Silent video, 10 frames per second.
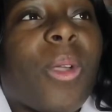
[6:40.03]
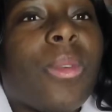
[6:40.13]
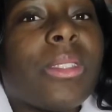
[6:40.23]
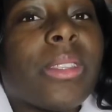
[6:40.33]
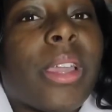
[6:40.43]

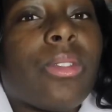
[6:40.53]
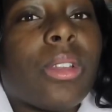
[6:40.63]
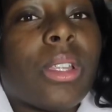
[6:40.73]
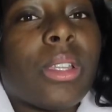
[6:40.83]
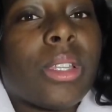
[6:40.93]
we
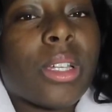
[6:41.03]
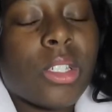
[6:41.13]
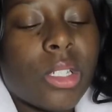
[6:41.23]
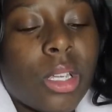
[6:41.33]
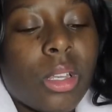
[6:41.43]
scheduled an
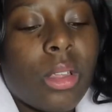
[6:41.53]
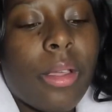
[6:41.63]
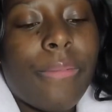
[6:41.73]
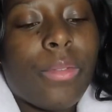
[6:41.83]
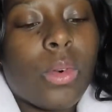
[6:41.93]
induction
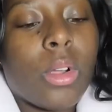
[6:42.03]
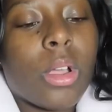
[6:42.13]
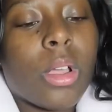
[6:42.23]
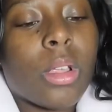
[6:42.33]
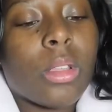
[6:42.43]

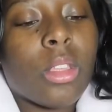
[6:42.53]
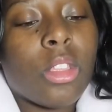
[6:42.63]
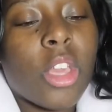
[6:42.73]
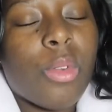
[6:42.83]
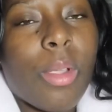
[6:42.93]
for
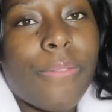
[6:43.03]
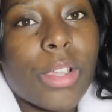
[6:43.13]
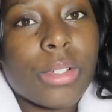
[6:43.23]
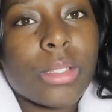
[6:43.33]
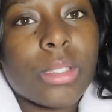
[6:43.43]
January
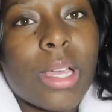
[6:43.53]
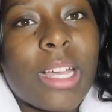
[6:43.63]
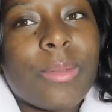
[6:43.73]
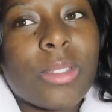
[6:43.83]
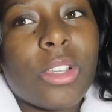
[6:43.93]
1st. I
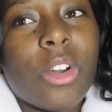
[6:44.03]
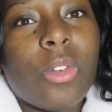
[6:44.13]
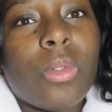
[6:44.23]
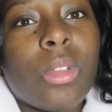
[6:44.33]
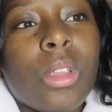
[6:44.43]
was supposed to
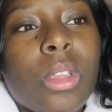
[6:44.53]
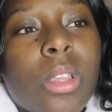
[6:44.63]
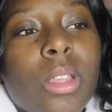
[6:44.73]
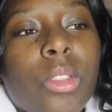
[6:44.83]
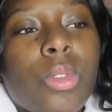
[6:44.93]
go
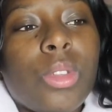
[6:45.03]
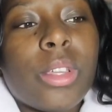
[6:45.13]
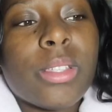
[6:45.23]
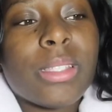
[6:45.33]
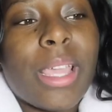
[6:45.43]
New
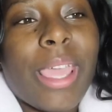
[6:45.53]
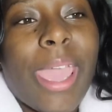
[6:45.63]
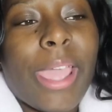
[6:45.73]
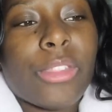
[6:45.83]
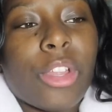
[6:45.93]
Year's
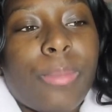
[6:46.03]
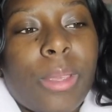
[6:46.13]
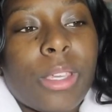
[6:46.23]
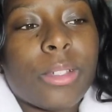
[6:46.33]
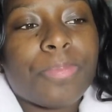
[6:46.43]
Day at 8:30
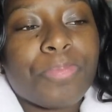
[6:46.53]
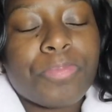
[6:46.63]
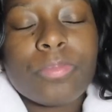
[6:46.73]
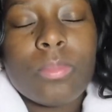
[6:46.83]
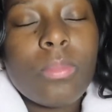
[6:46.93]
p.m.
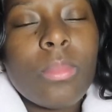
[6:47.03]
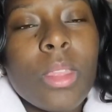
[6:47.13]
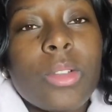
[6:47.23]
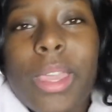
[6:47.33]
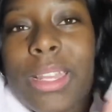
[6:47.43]

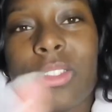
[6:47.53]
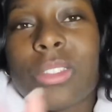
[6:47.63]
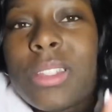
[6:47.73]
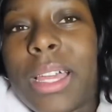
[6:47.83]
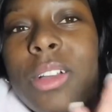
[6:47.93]
Okay, that's
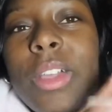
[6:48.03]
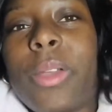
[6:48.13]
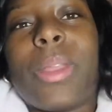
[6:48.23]
just like, okay,